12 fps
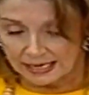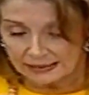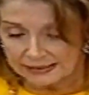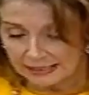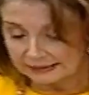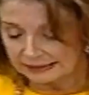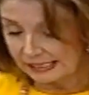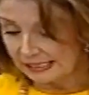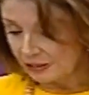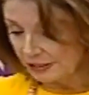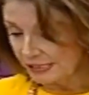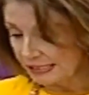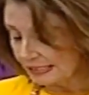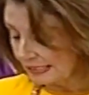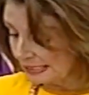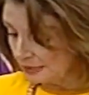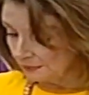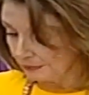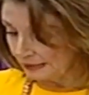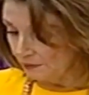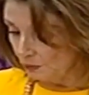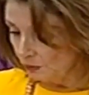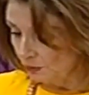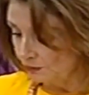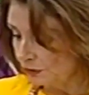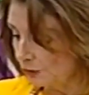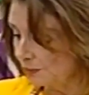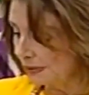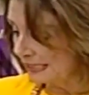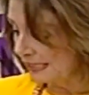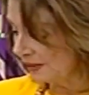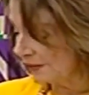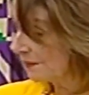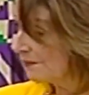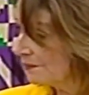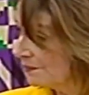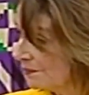Our delegation is deeply moved to be here.